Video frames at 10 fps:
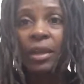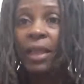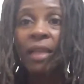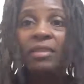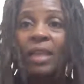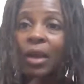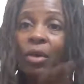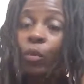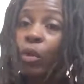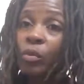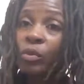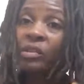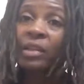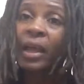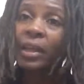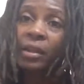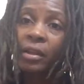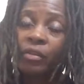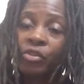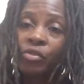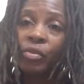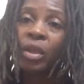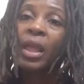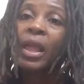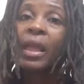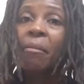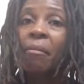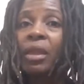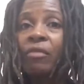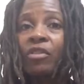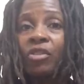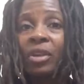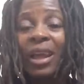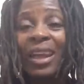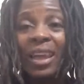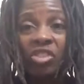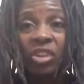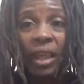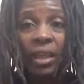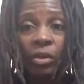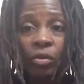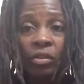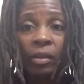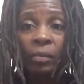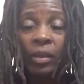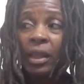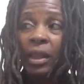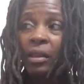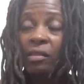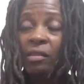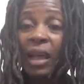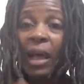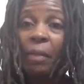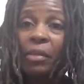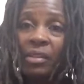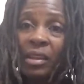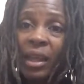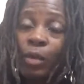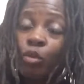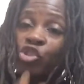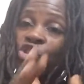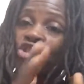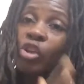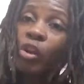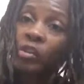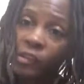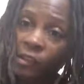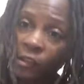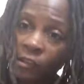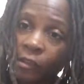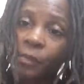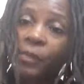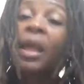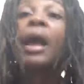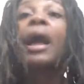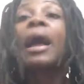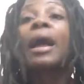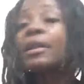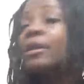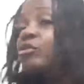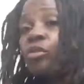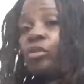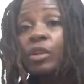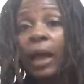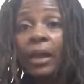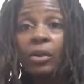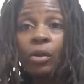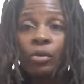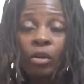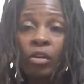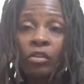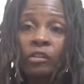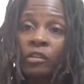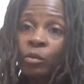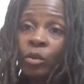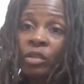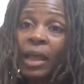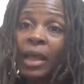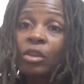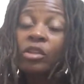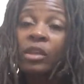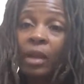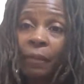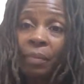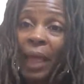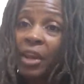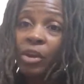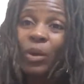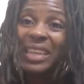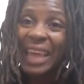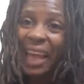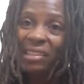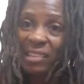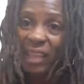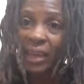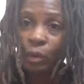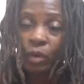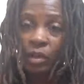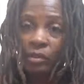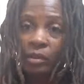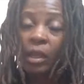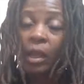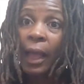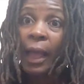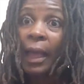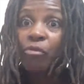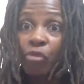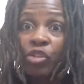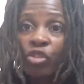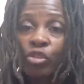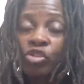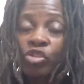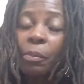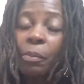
That's not going to work with this kind of individual. And many of us are not educated on something that is common today, which is narcissism. I didn't know what narcissism was. I looked it up. I didn't know what gaslighting was. I had researched it.